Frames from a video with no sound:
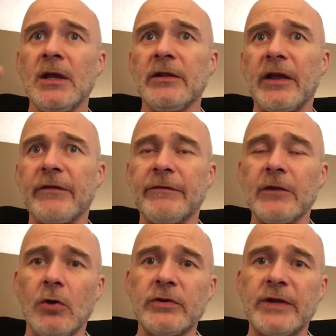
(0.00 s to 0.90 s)
that
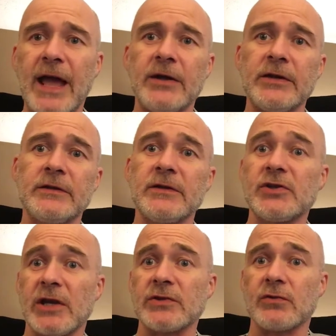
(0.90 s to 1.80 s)
flowed down into
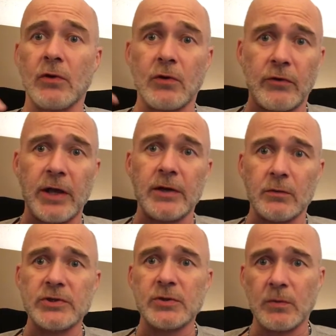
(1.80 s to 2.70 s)
Jezero Crater,
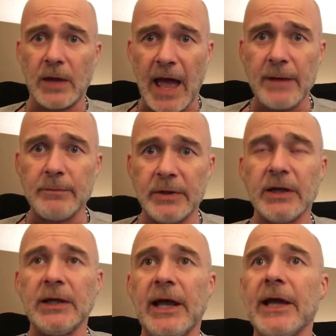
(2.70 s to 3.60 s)
which had been a
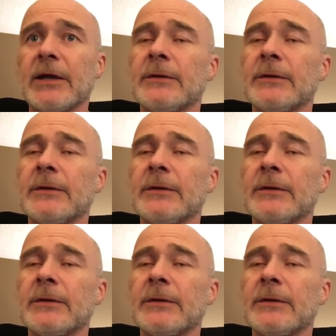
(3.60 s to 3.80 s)
lake.